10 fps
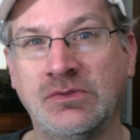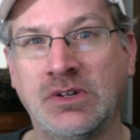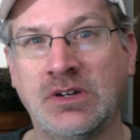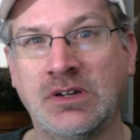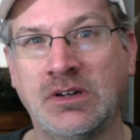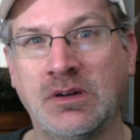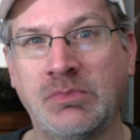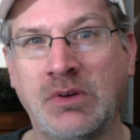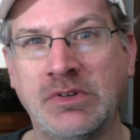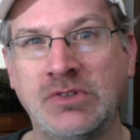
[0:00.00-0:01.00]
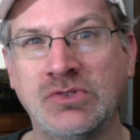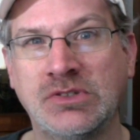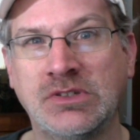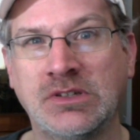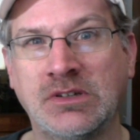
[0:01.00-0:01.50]
uh, probably
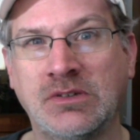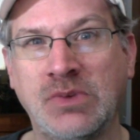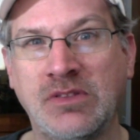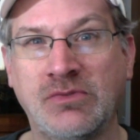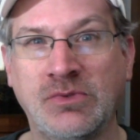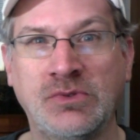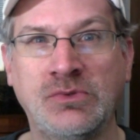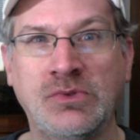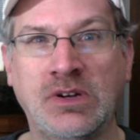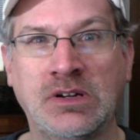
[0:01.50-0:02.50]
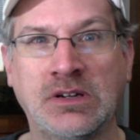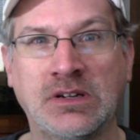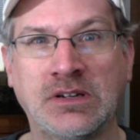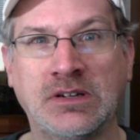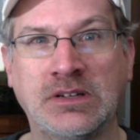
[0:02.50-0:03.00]
just uh, went through
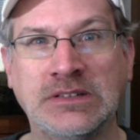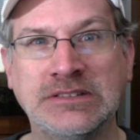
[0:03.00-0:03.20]
uh,